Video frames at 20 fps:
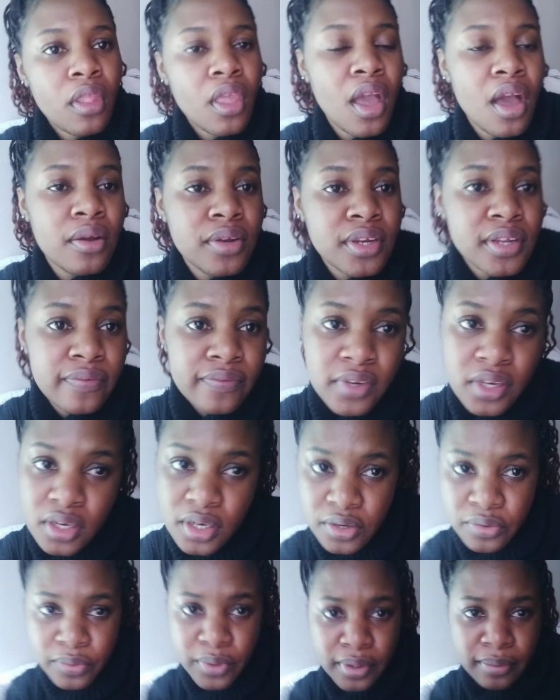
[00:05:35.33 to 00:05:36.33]
I'll
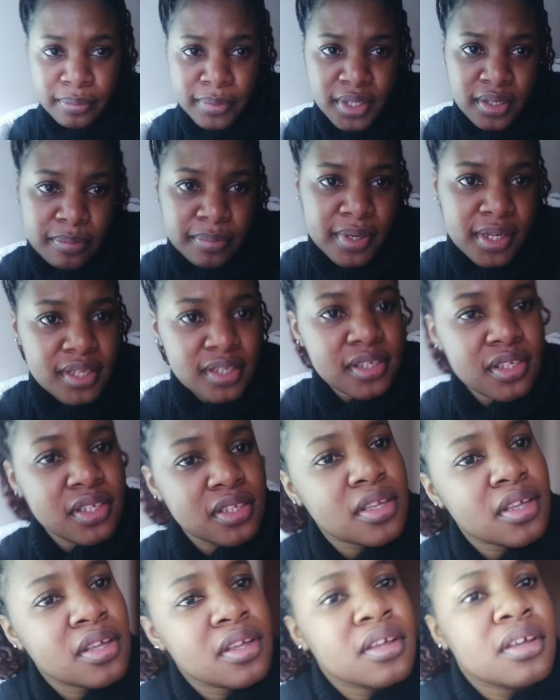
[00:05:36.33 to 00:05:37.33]
definitely recommend the
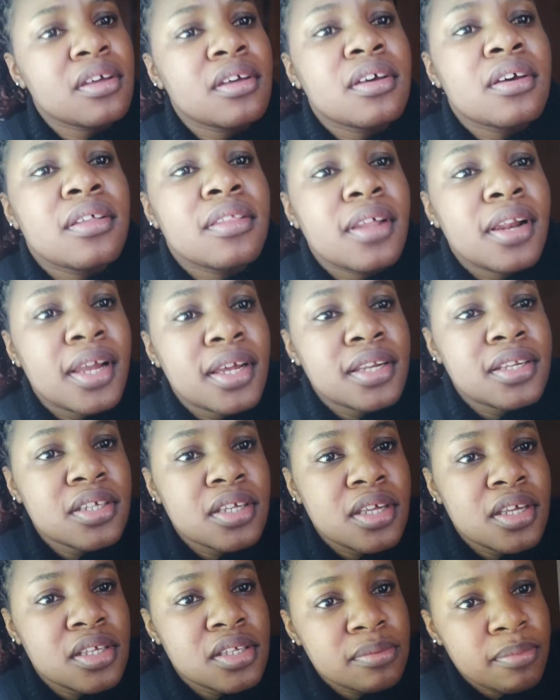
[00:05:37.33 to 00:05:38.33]
place. The
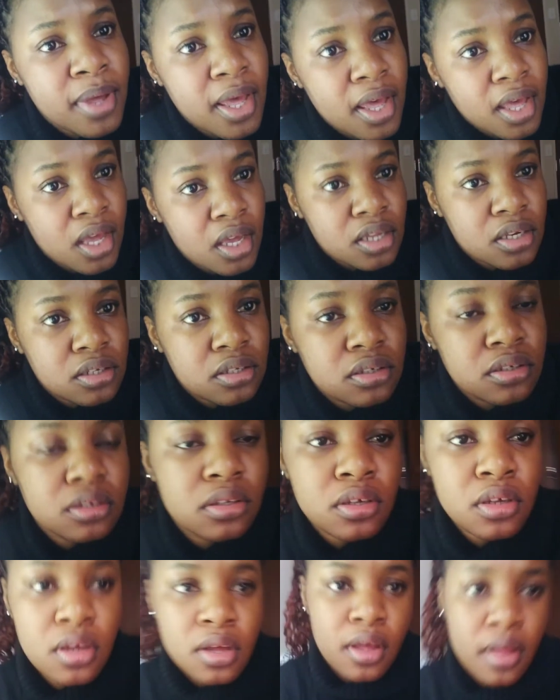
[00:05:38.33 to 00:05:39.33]
lighting here is bad.
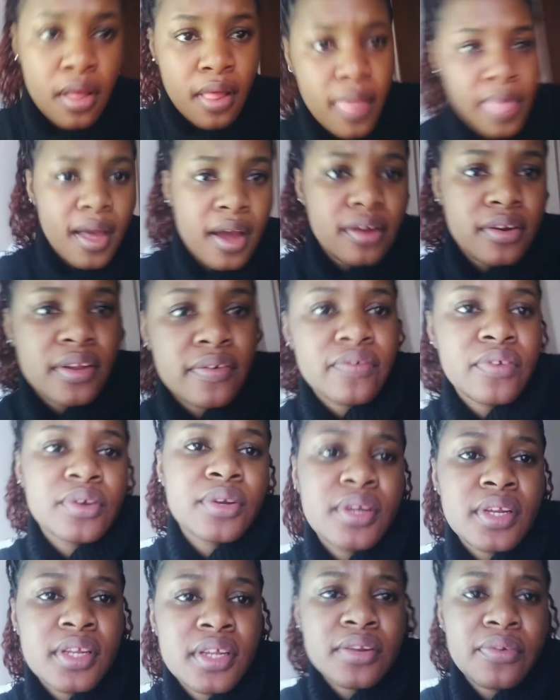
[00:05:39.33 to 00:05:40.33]
I'll
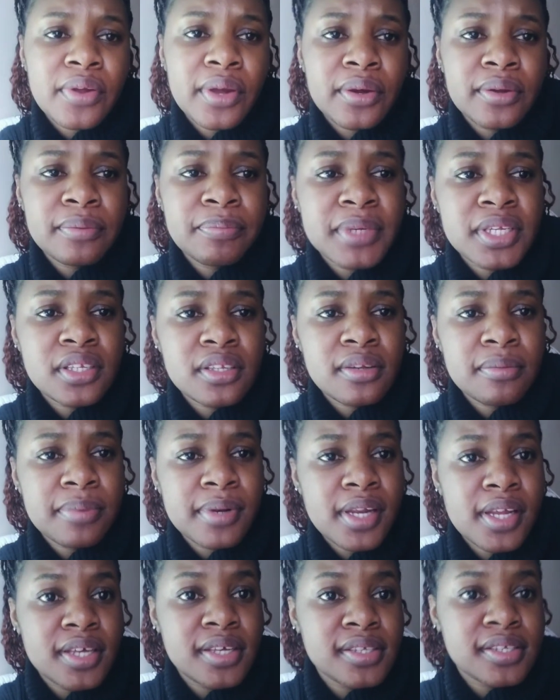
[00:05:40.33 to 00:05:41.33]
definitely recommend the
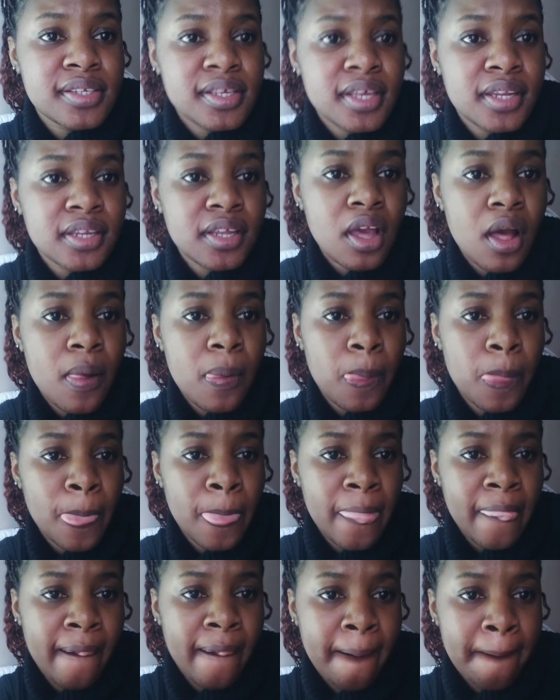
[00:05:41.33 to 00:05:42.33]
place, and yeah,
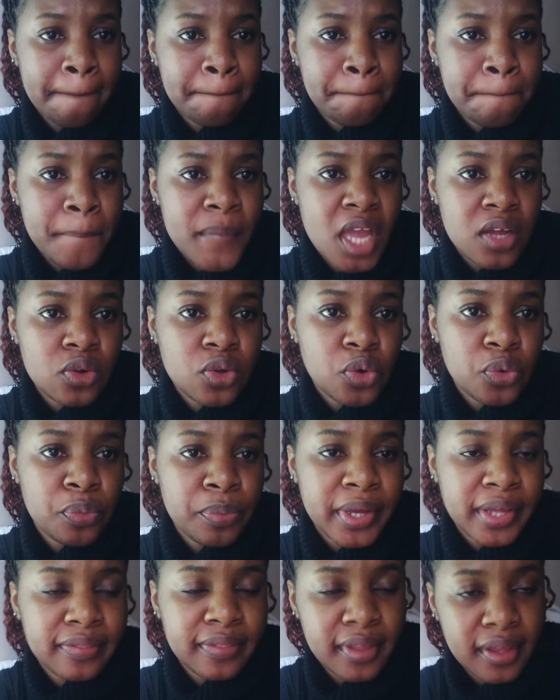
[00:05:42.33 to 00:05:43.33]
I'd go
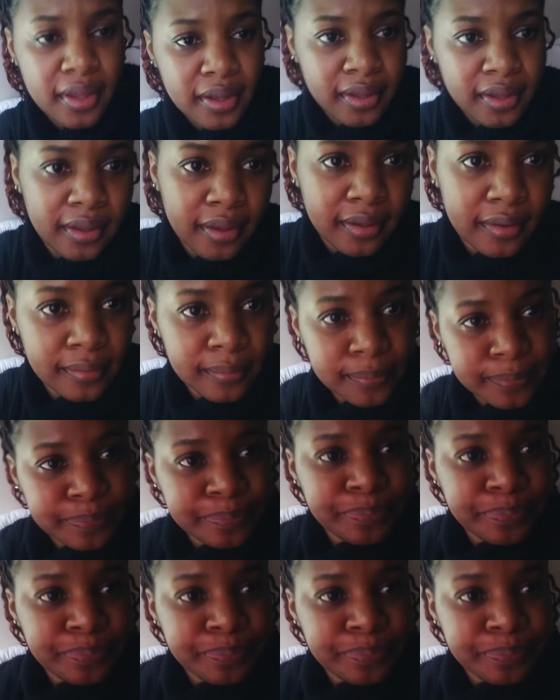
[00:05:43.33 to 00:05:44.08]
back there again.